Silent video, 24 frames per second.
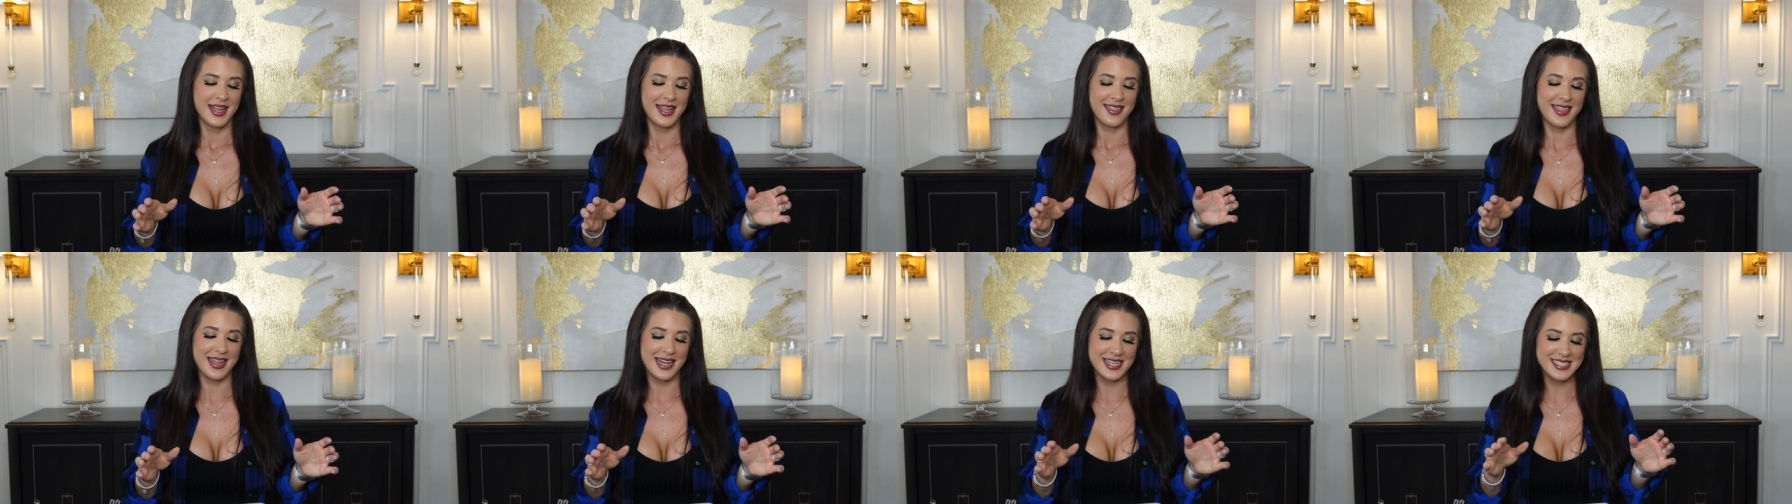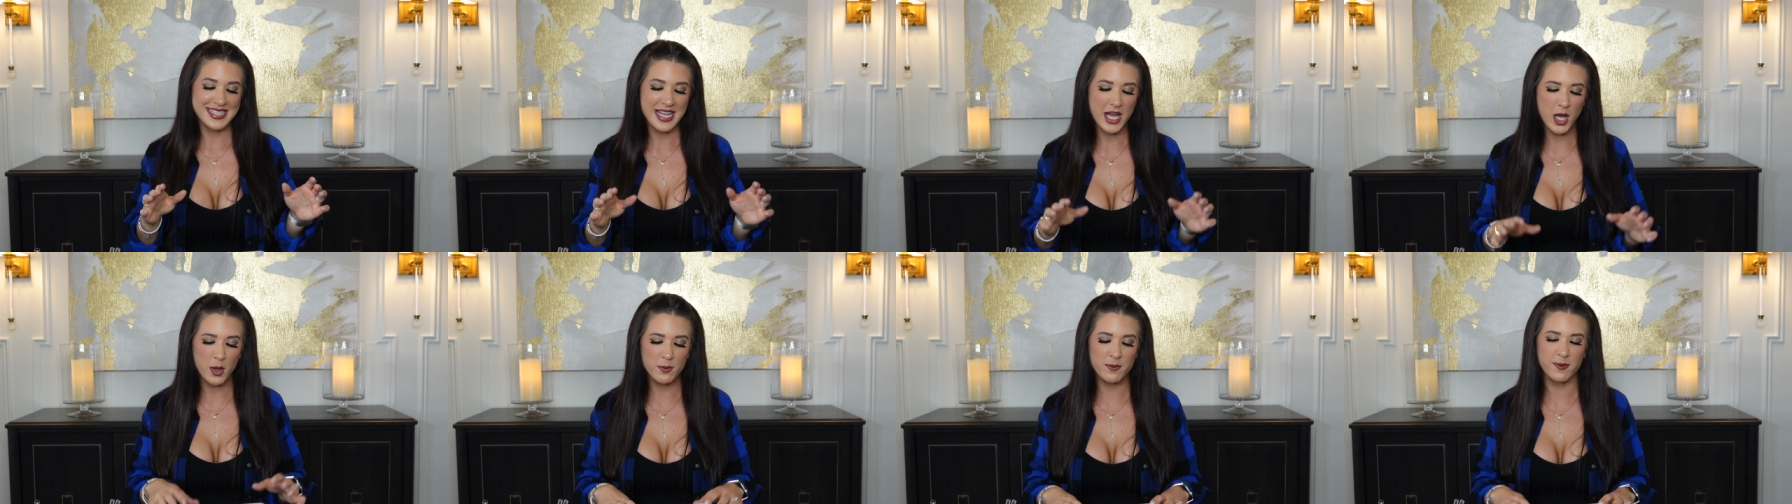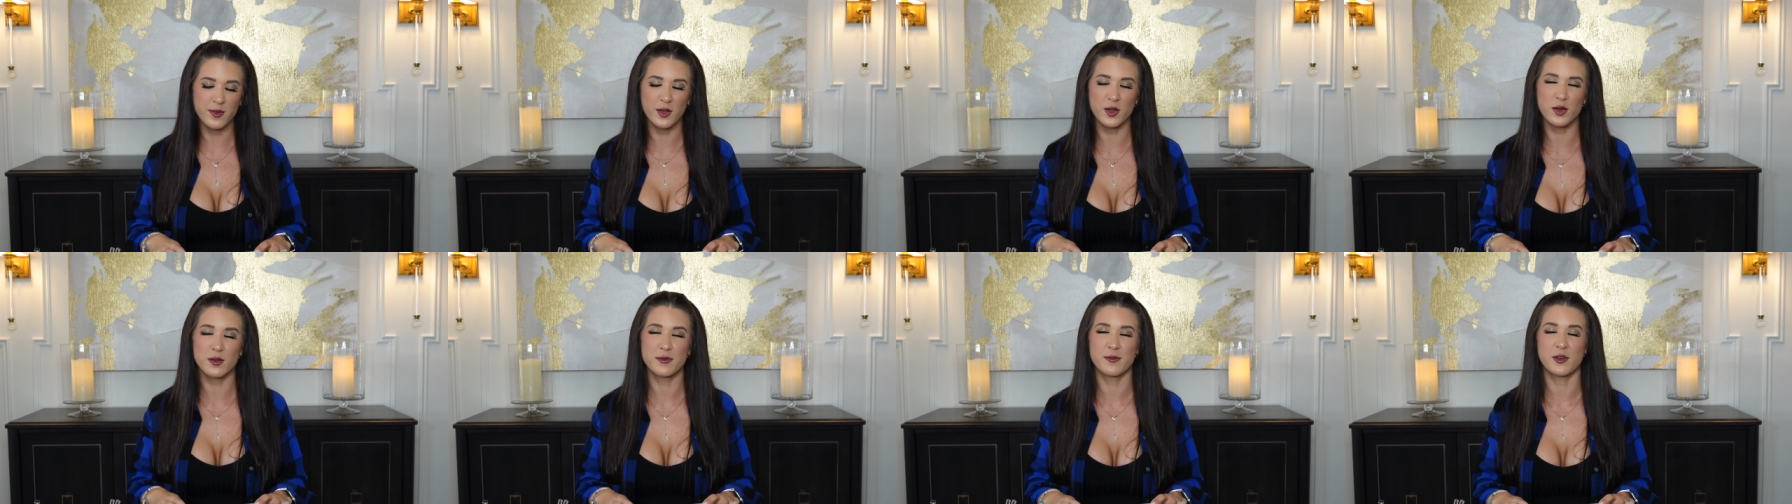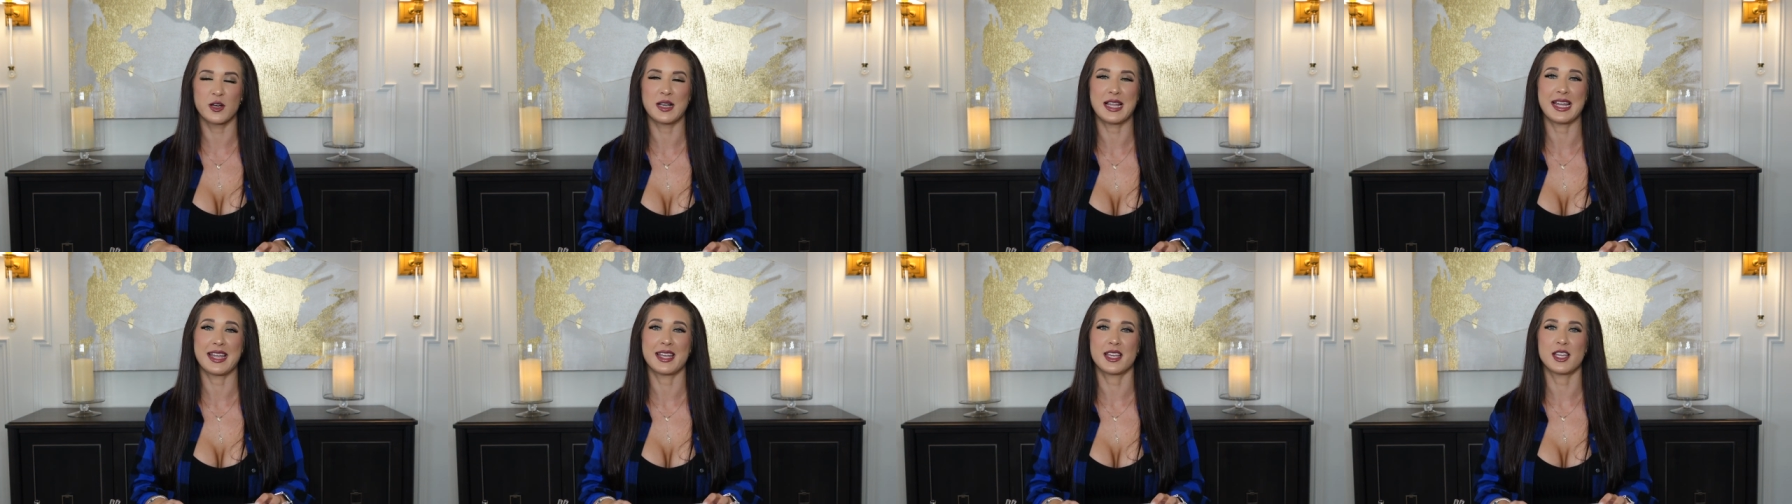that is helpful for
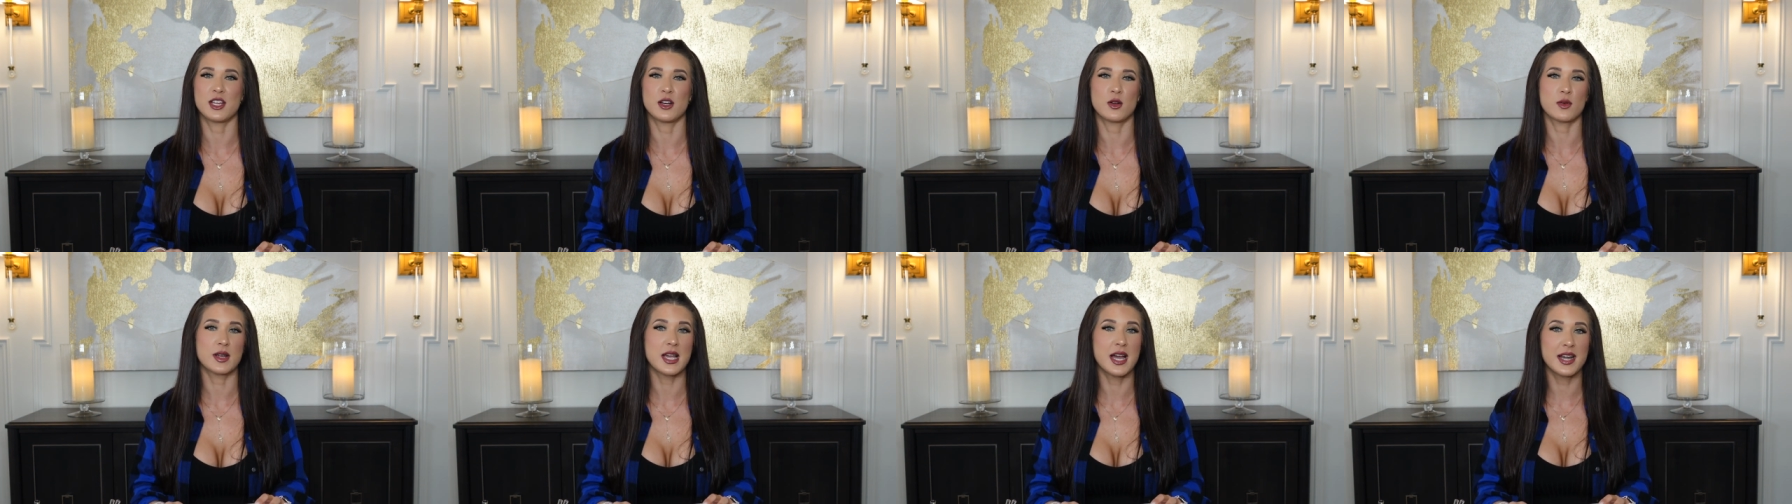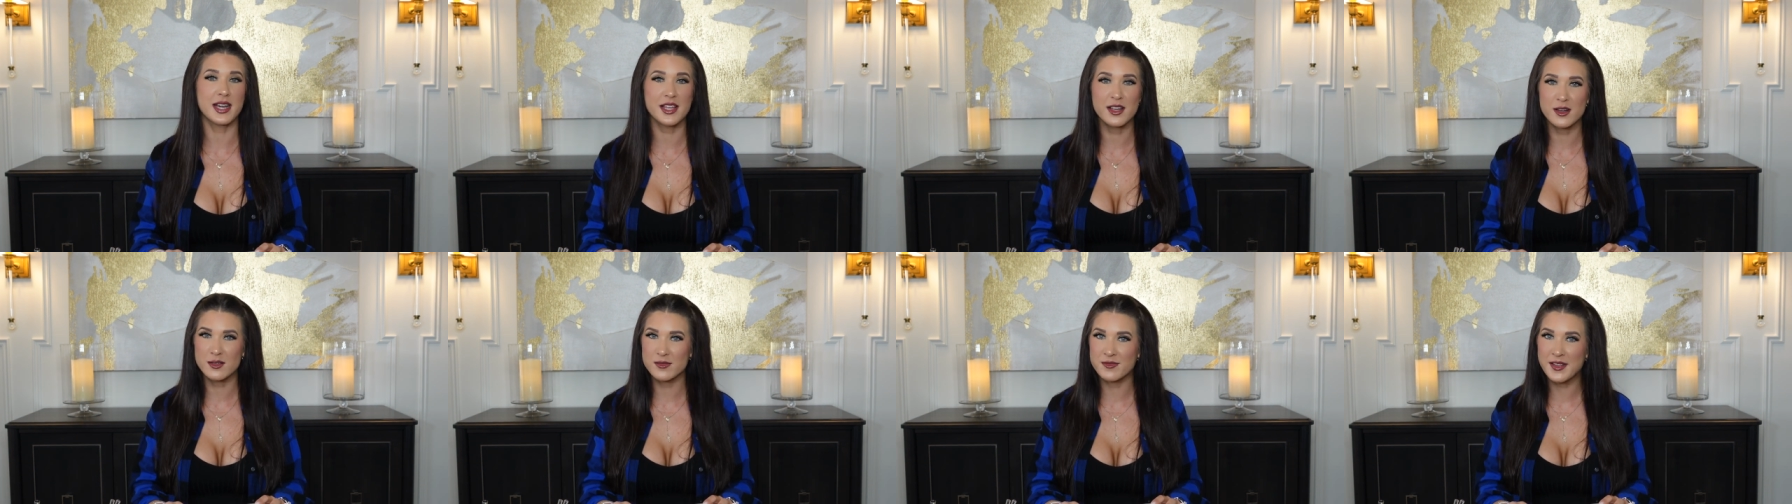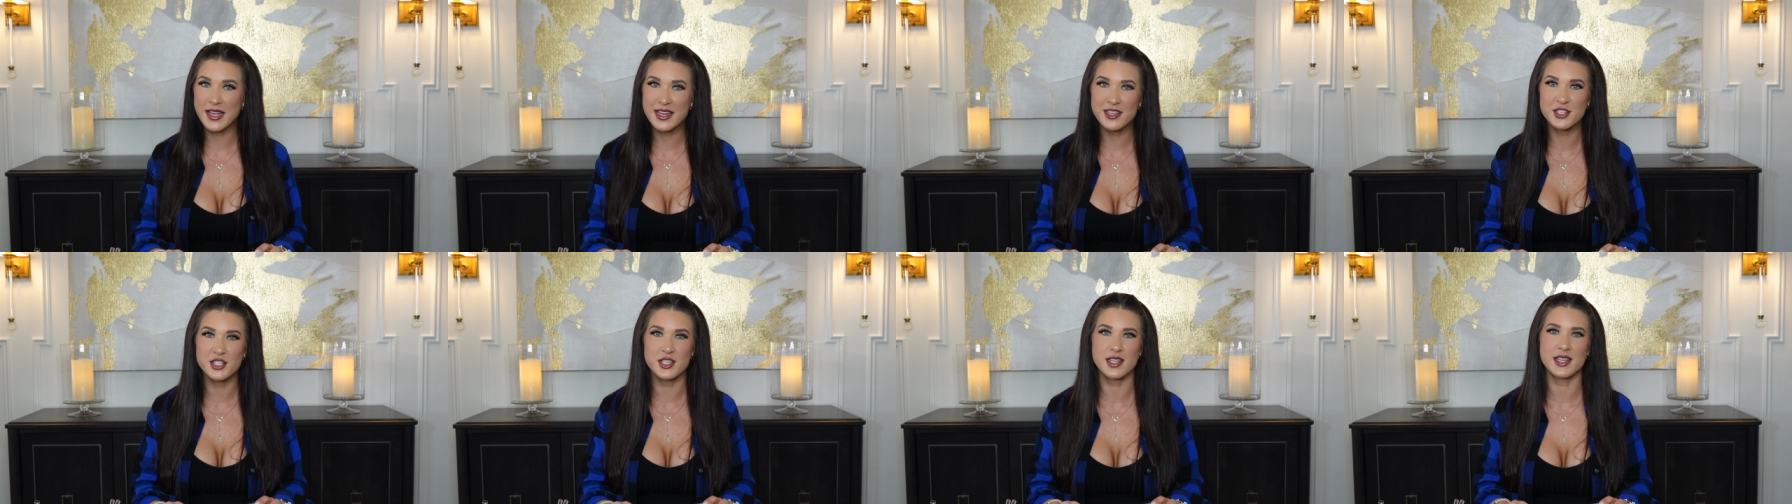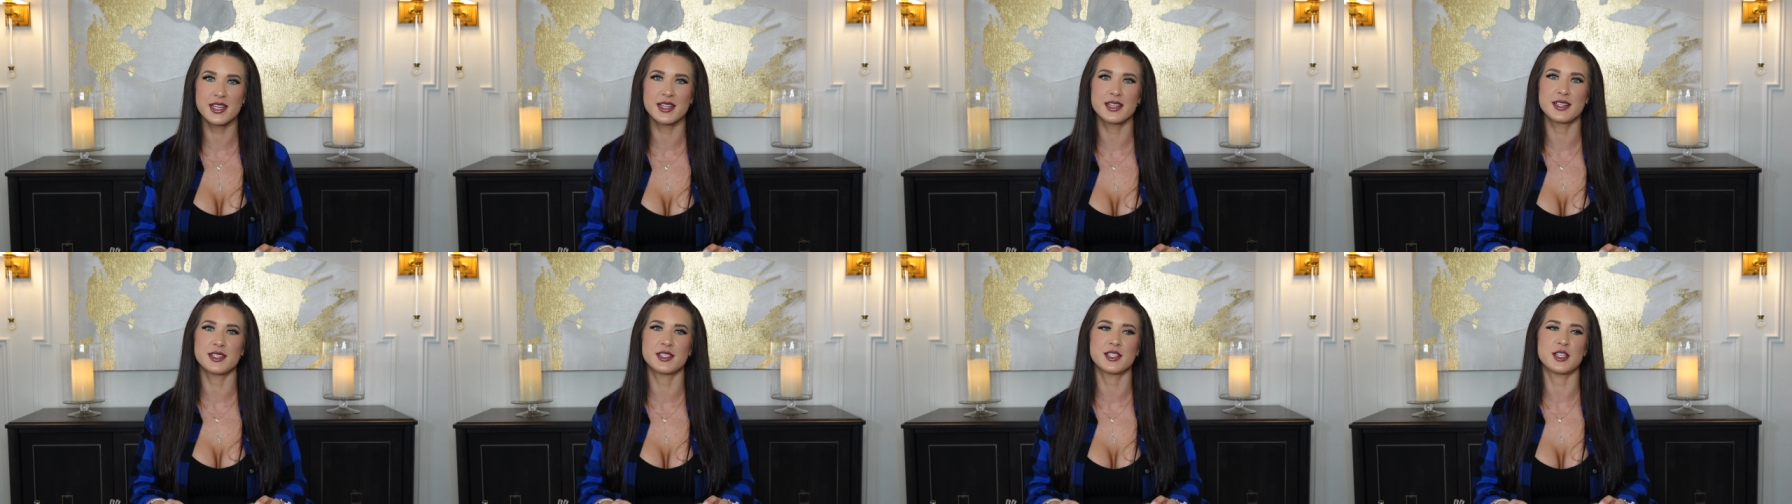like, you know, cutting your
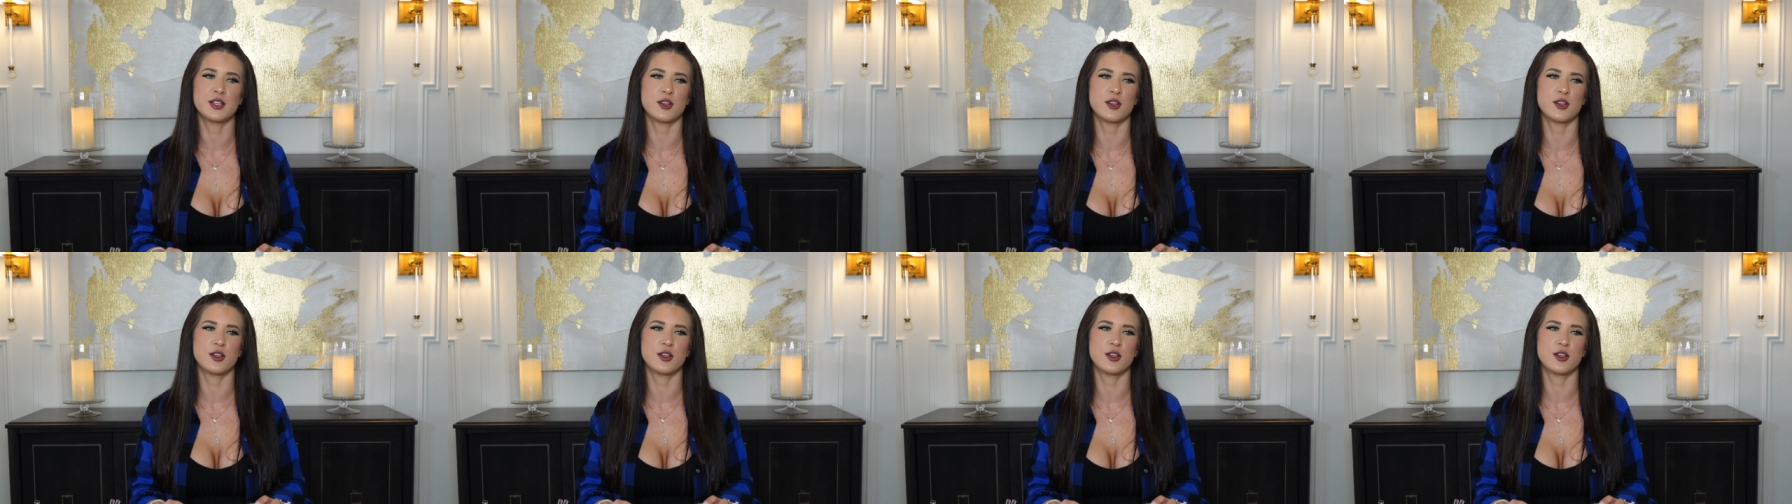veggies,